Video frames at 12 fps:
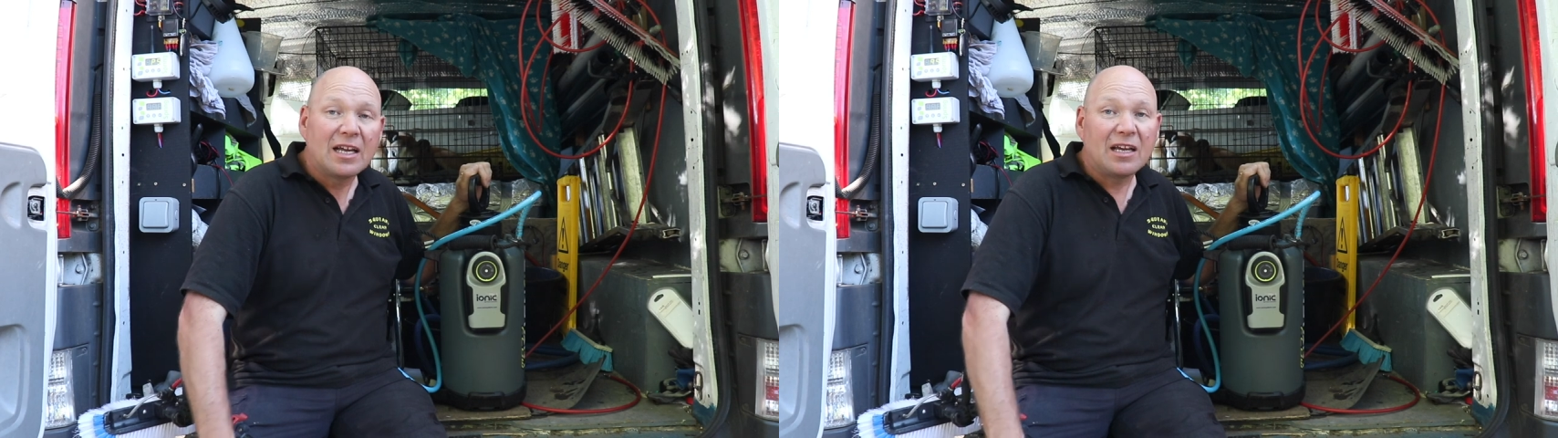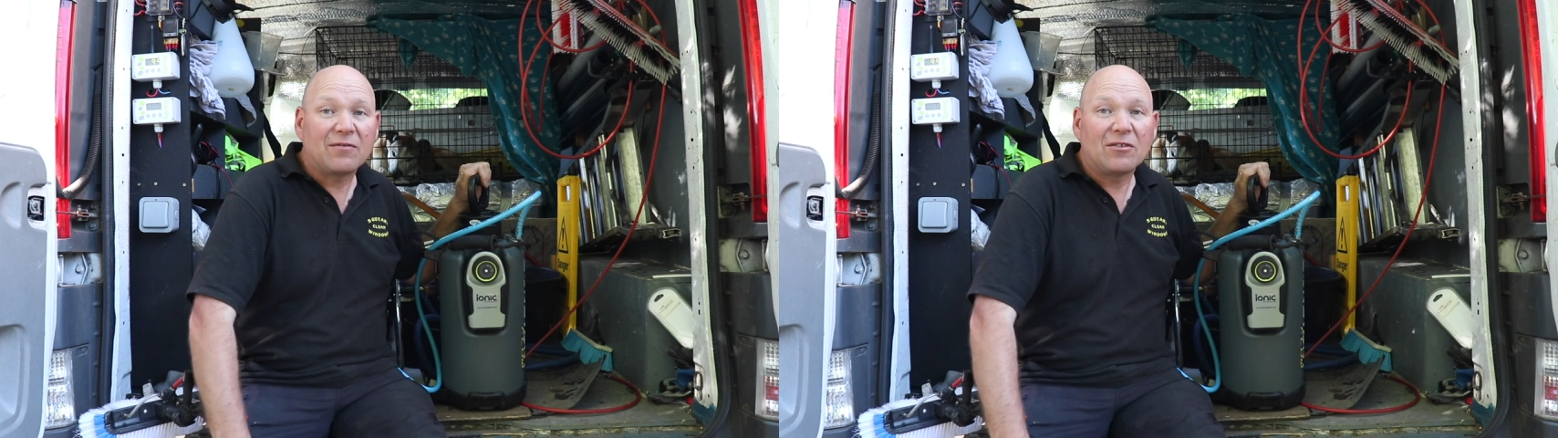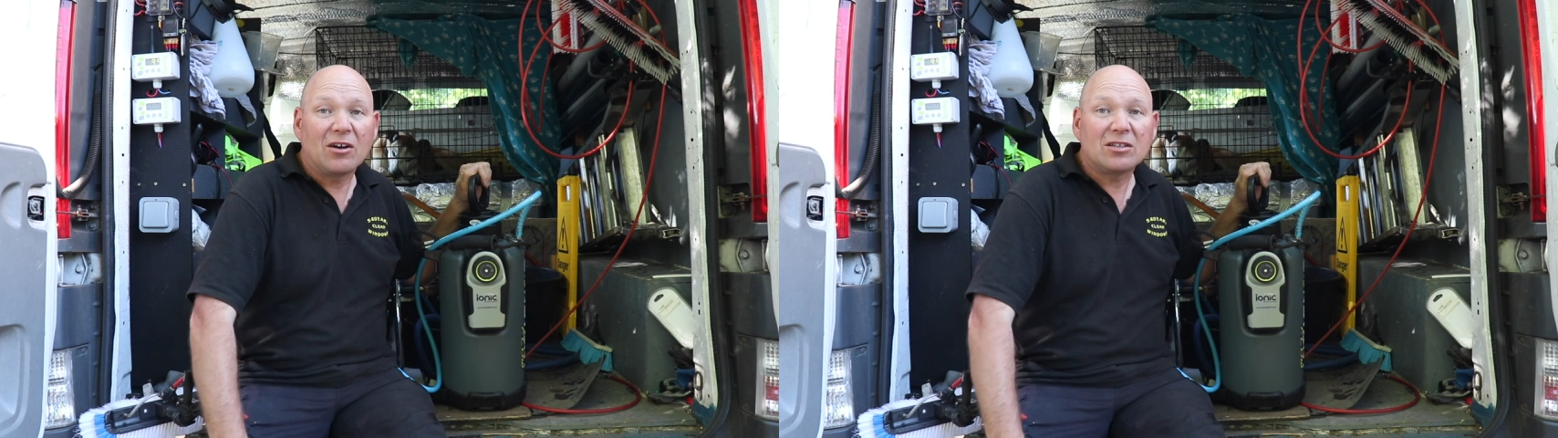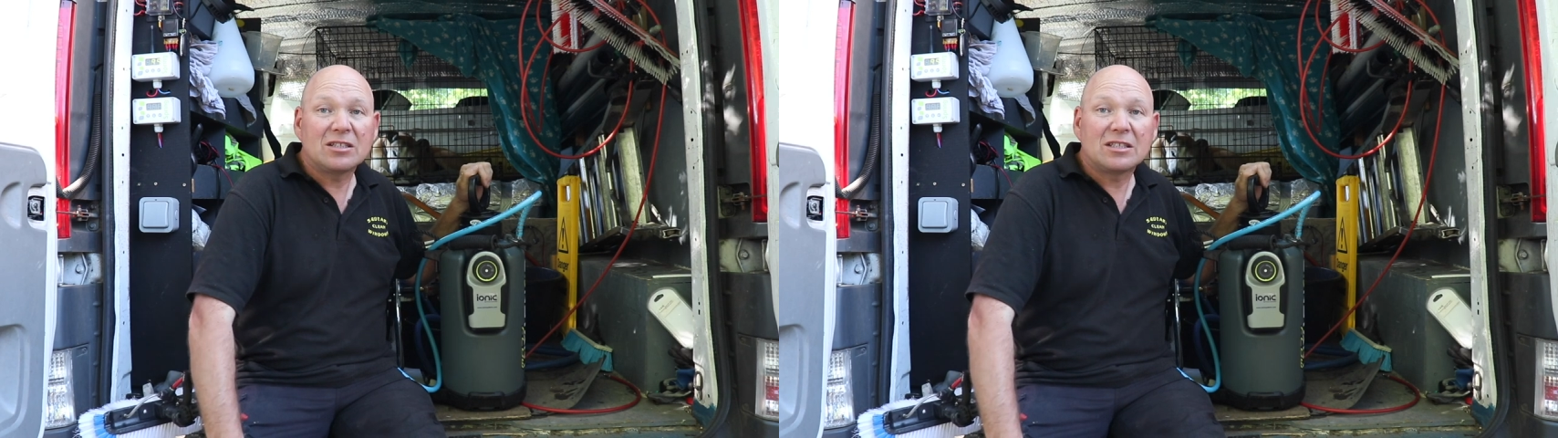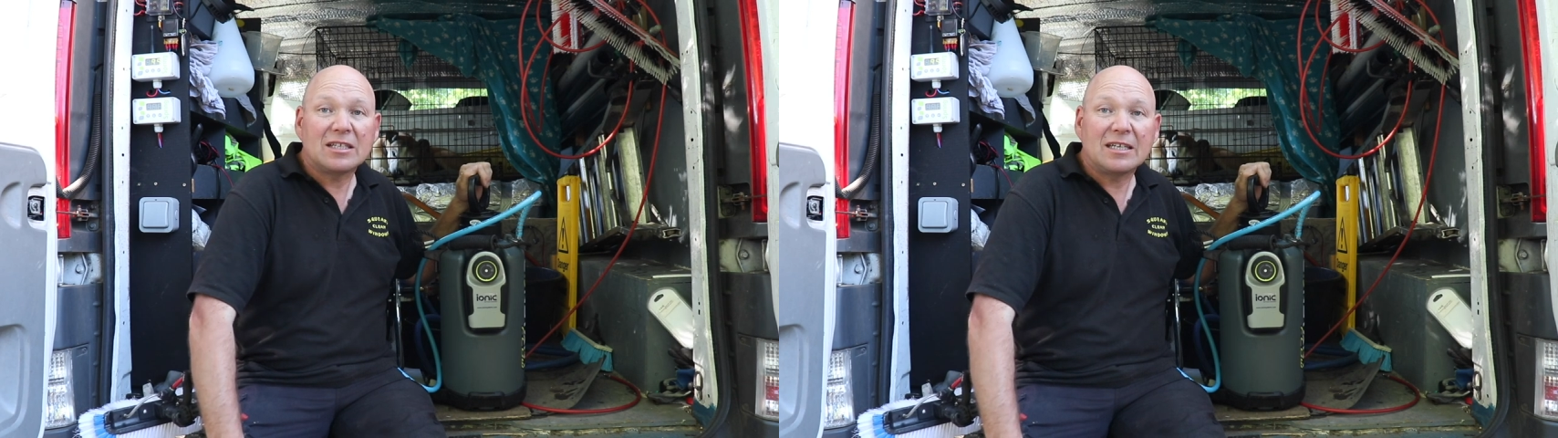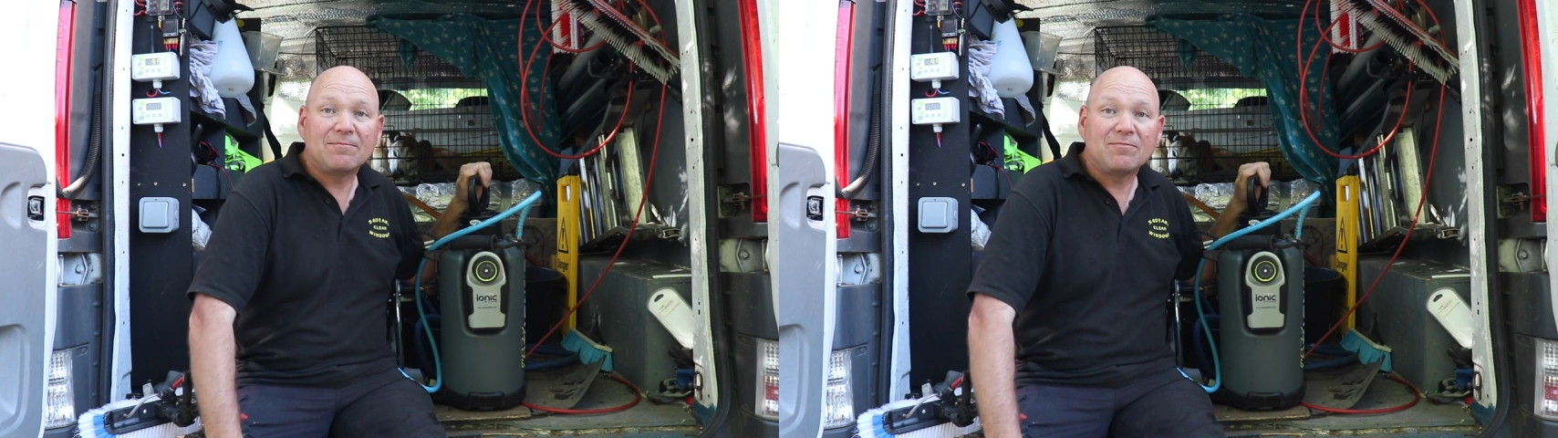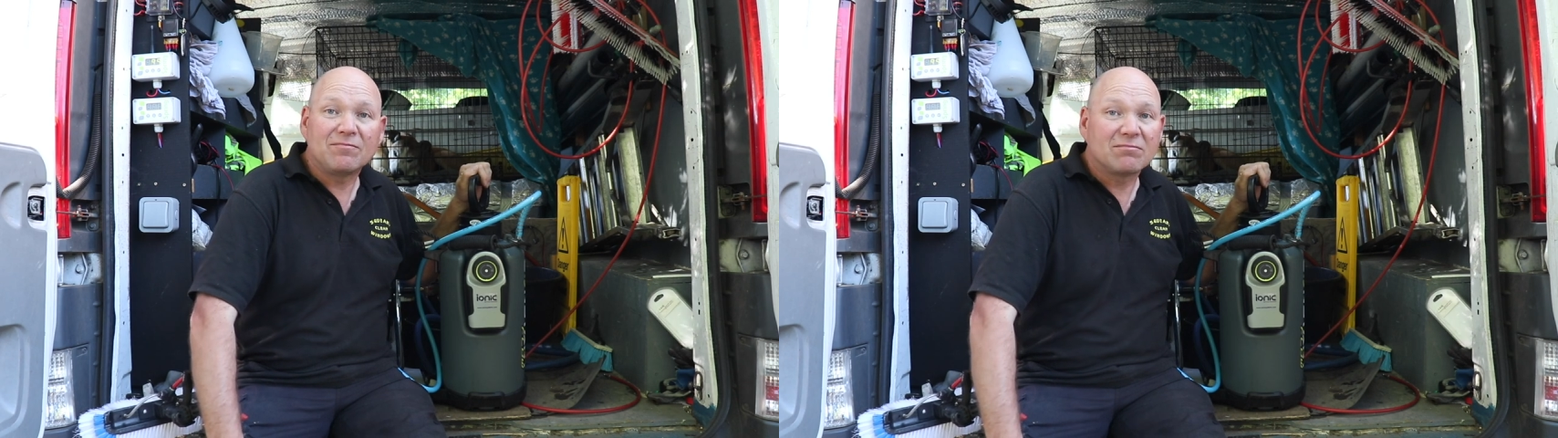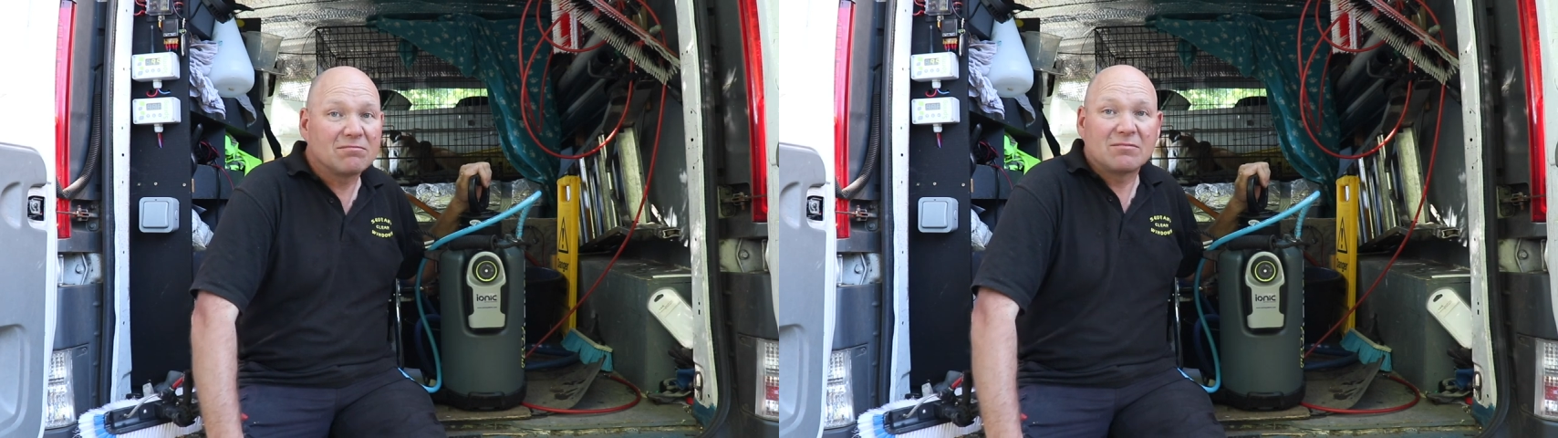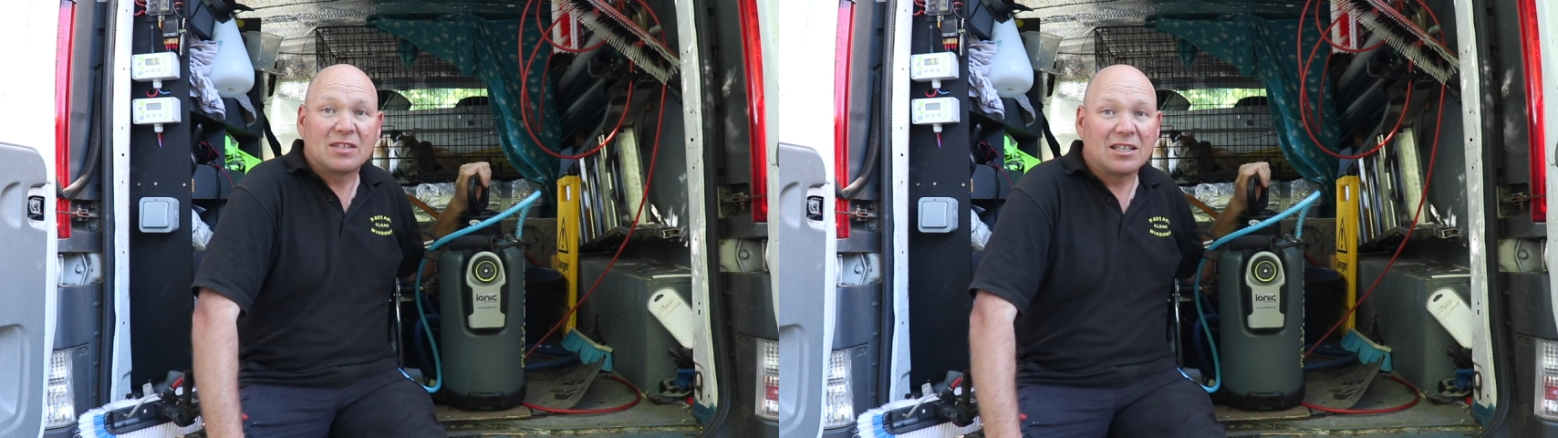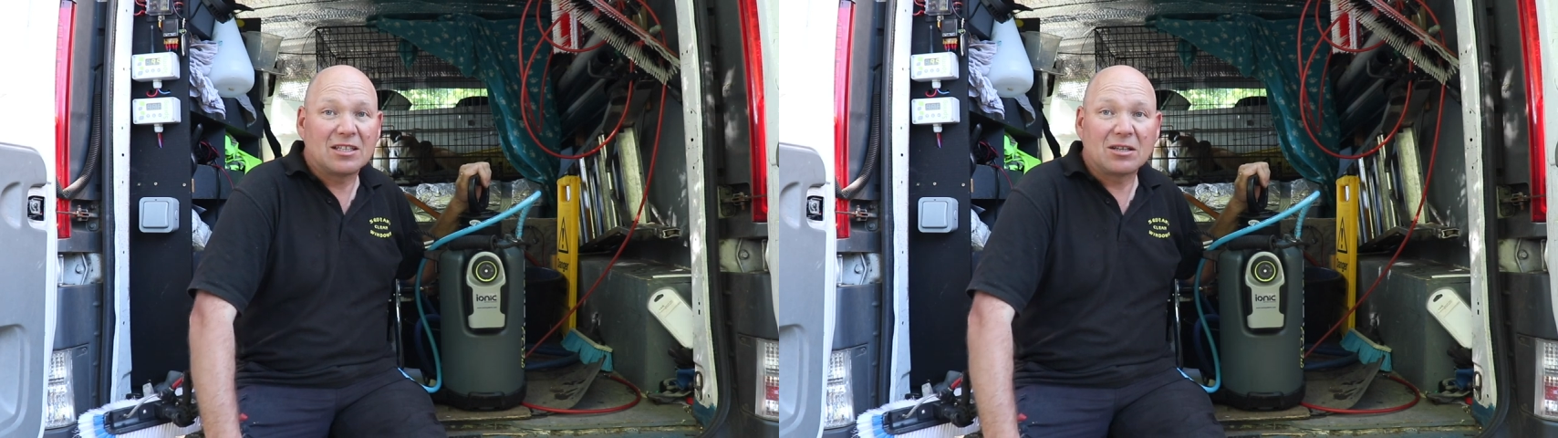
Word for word: If not, hit